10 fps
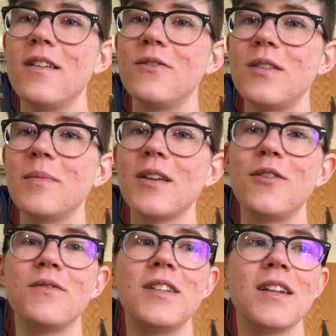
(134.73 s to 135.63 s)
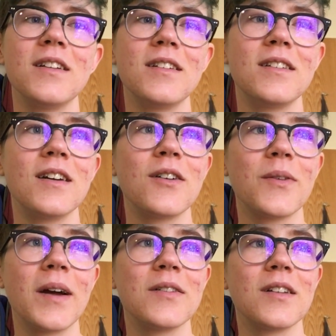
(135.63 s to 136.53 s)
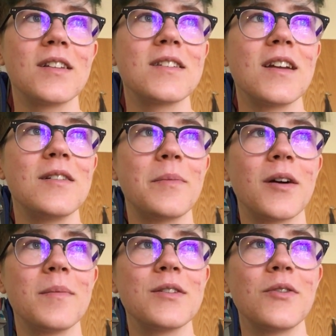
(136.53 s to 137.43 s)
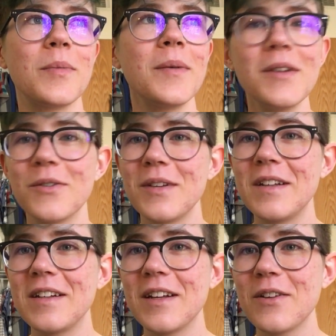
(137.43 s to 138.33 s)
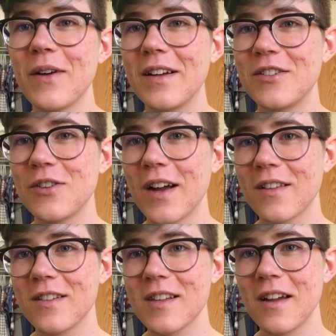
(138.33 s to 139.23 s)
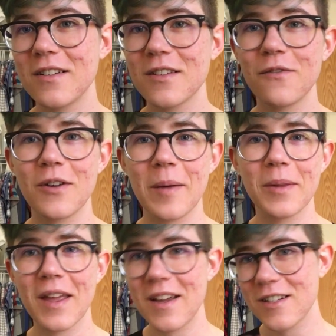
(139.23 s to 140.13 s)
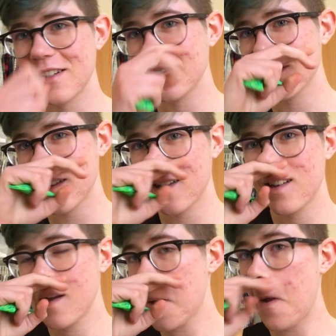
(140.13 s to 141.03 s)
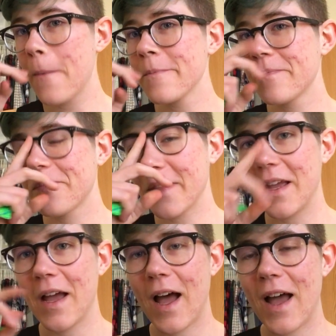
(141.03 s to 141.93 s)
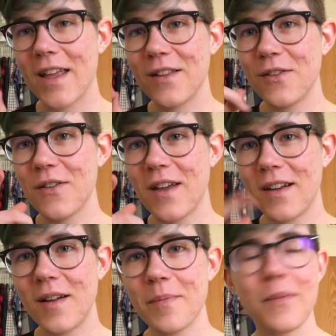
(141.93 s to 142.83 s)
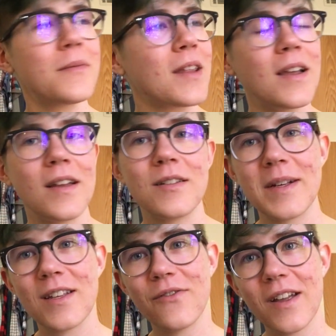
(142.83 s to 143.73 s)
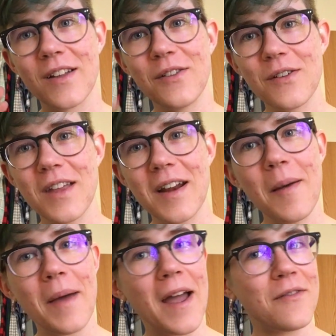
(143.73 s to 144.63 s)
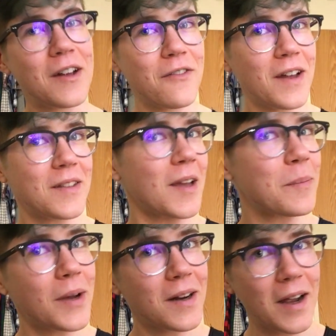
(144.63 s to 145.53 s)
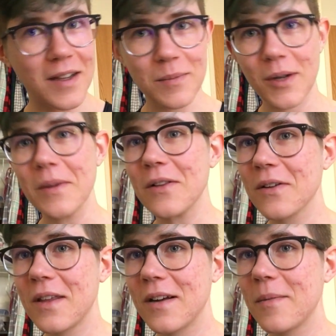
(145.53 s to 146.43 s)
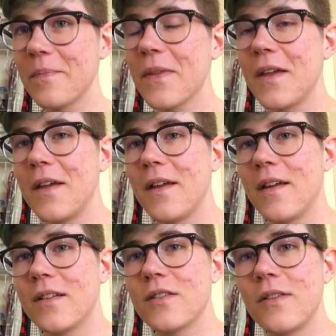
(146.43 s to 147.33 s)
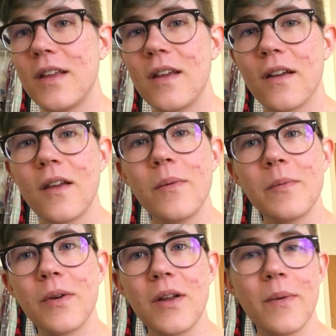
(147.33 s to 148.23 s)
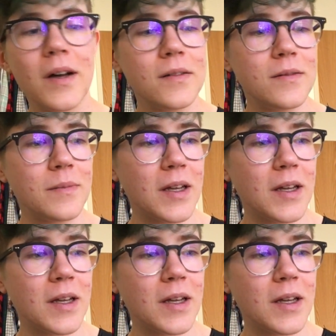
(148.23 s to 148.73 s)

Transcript: You seem like you've dig- dug around on the State Department, so I probably don't need to tell you how to track the status of your application. I was like, I can look that up, thinking to myself, I can look that up. I have not found that, but I can probably look that up. So, like, yeah, that went pretty well.